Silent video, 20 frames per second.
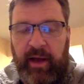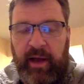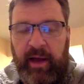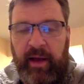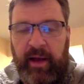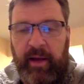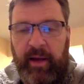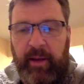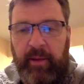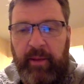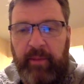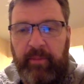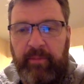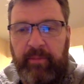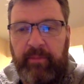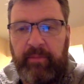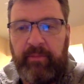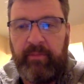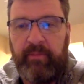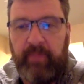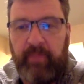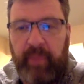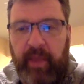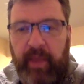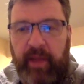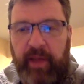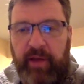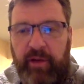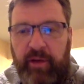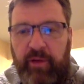Um,
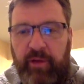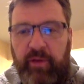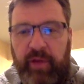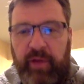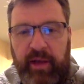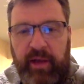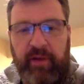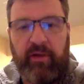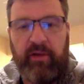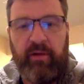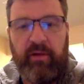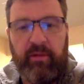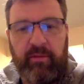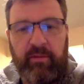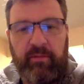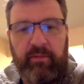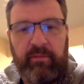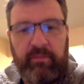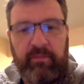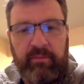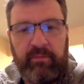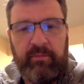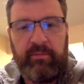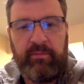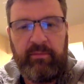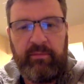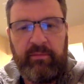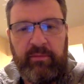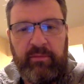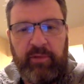and you'll get your
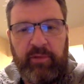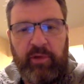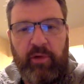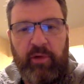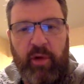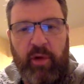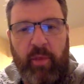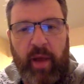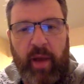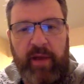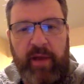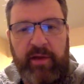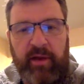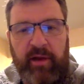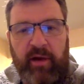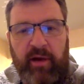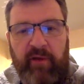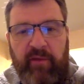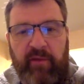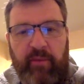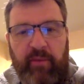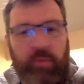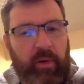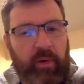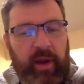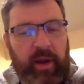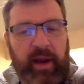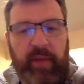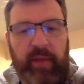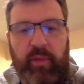robot to go from
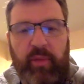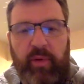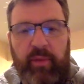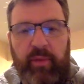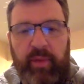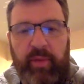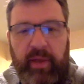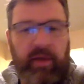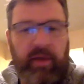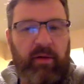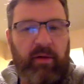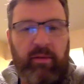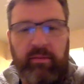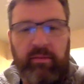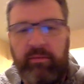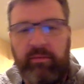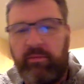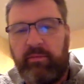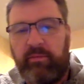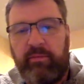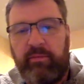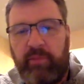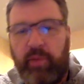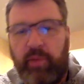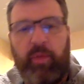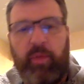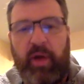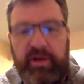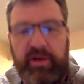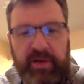point A to point B, or
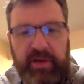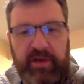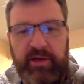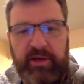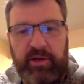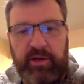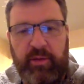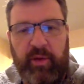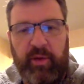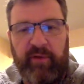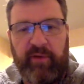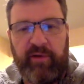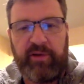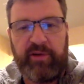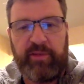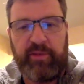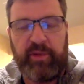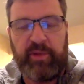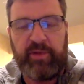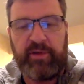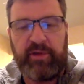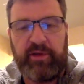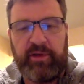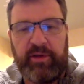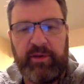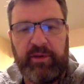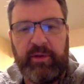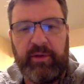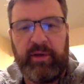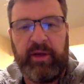your project to do whatever it's supposed to
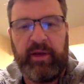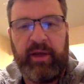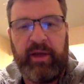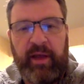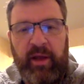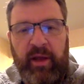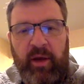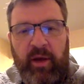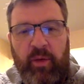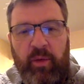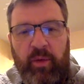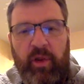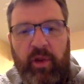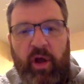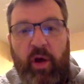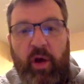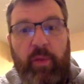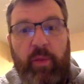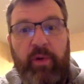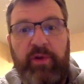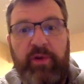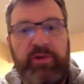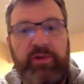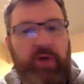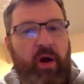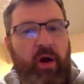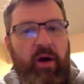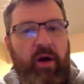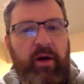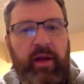do. And we'll all produce
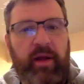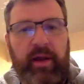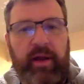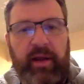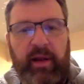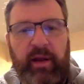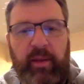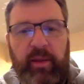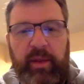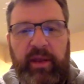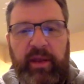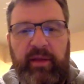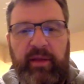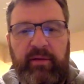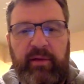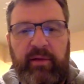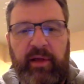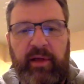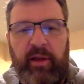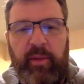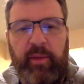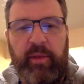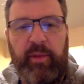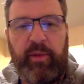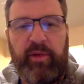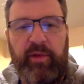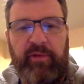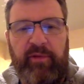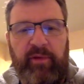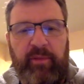art, and it'll be
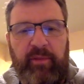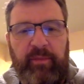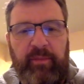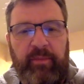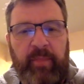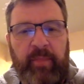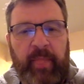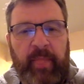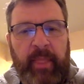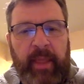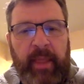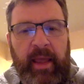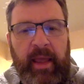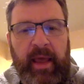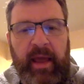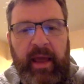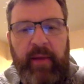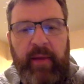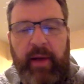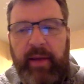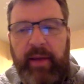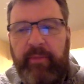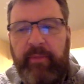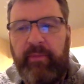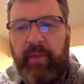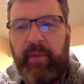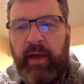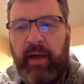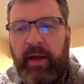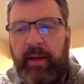beautiful. Anyway,
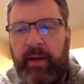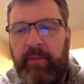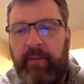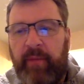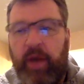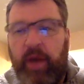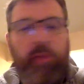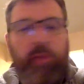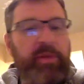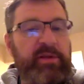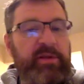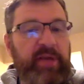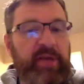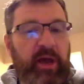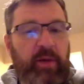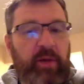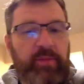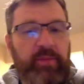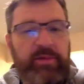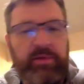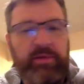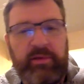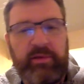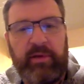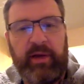I hope this helps.